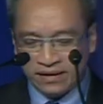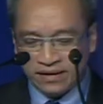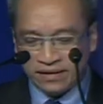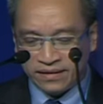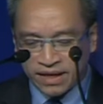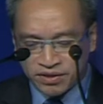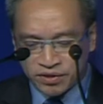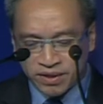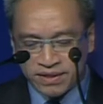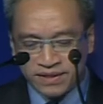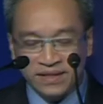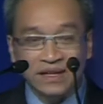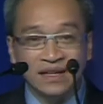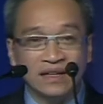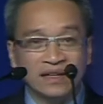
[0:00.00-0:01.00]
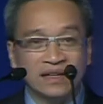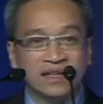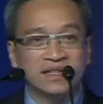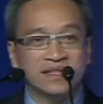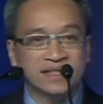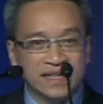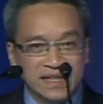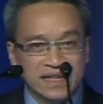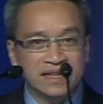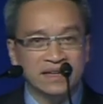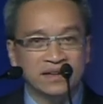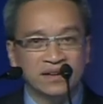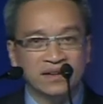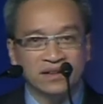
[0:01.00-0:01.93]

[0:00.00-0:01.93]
nations is key